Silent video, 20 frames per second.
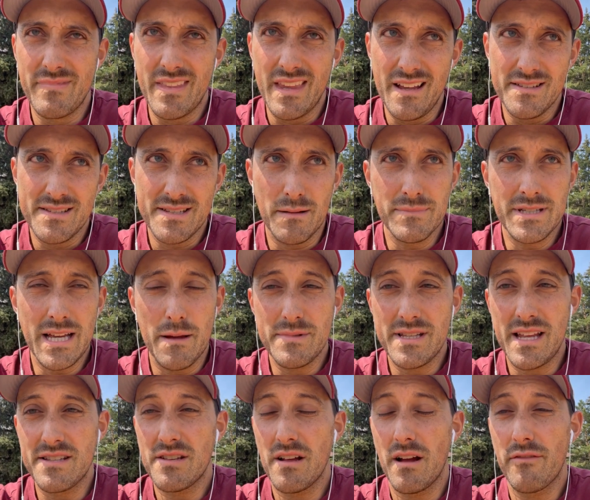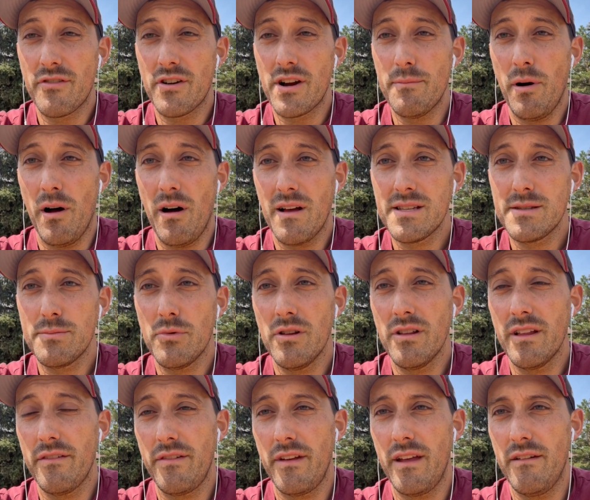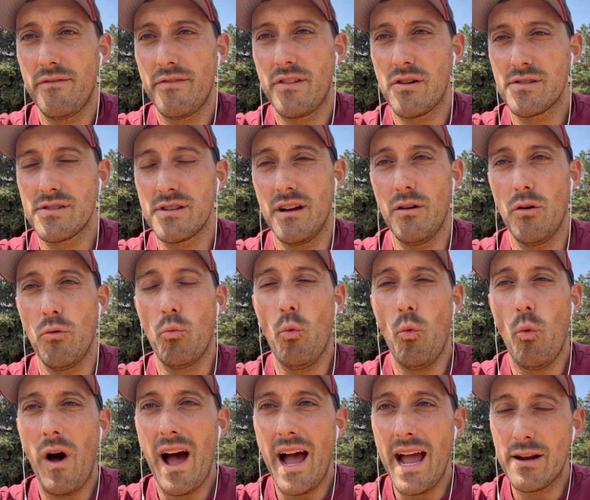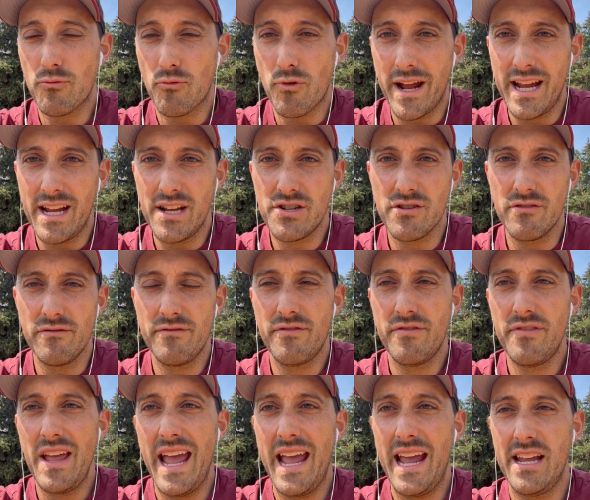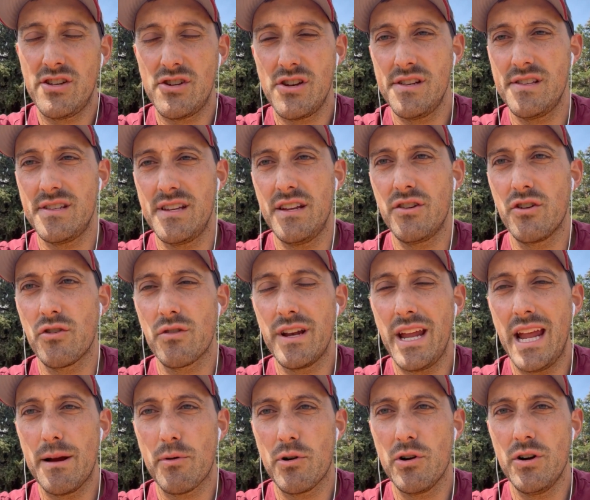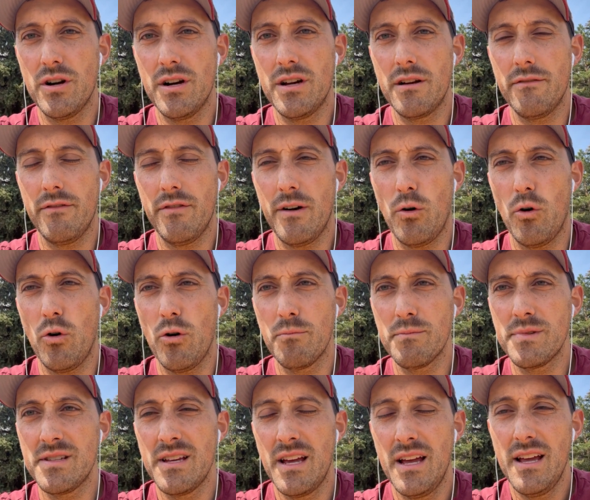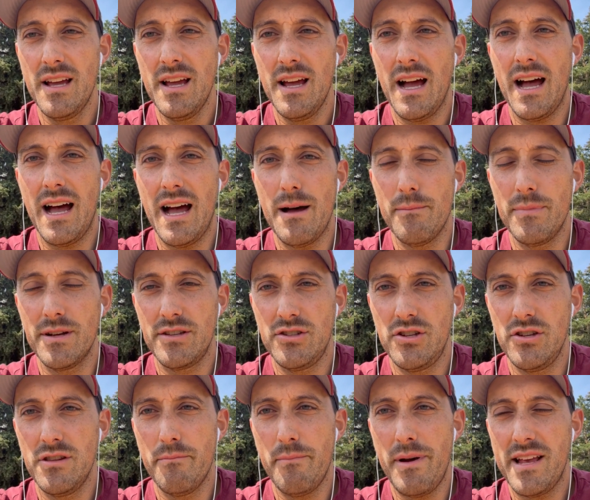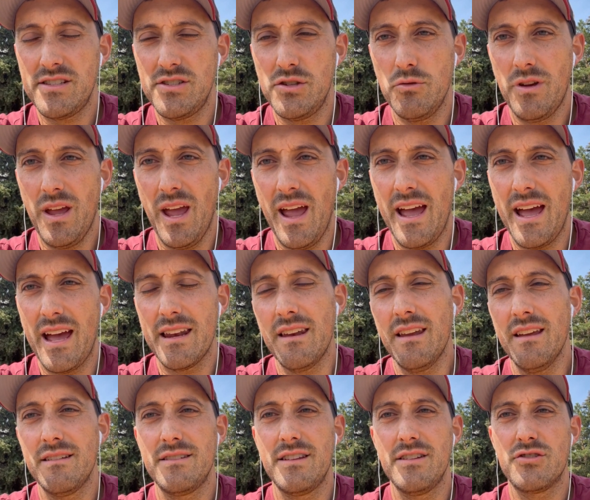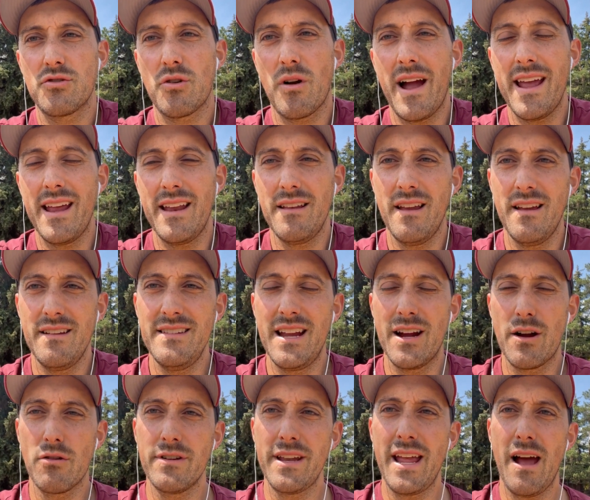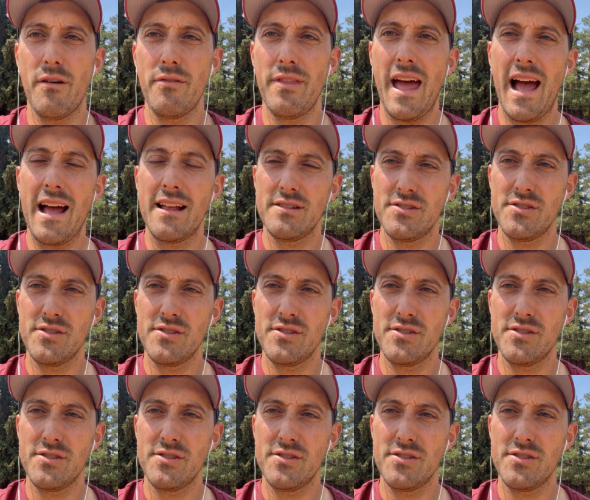Sometimes that's not very possible if there's a wide range of ages in your neighborhood of homes, but do the best you can to try and narrow down that.